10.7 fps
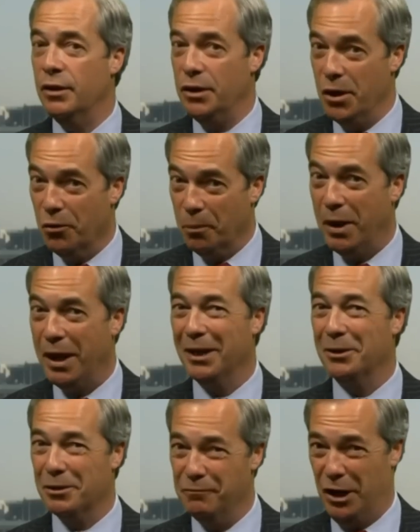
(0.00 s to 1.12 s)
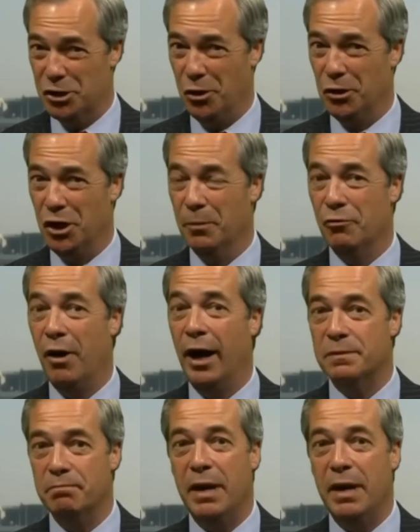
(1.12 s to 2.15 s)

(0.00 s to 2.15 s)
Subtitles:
European Convention on Human Rights,